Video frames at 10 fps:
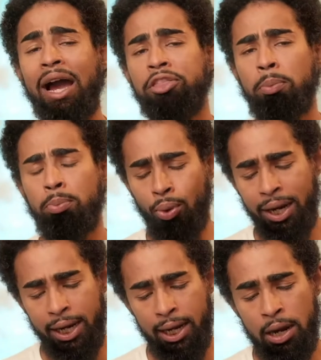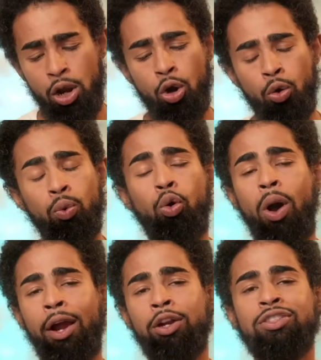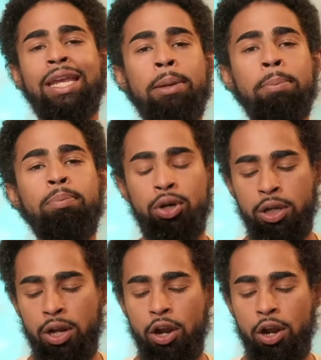the brain requires input